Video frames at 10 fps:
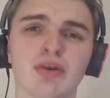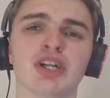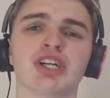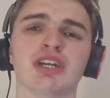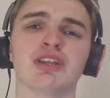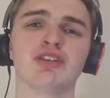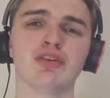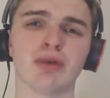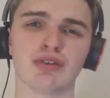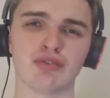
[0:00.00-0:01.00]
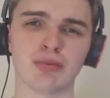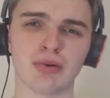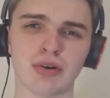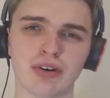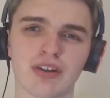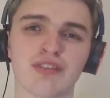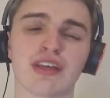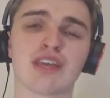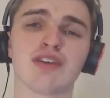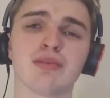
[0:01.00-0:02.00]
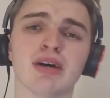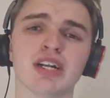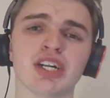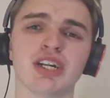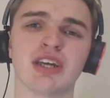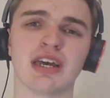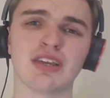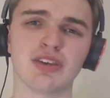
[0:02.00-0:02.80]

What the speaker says: watching the Robottal Report. Thank you very much, and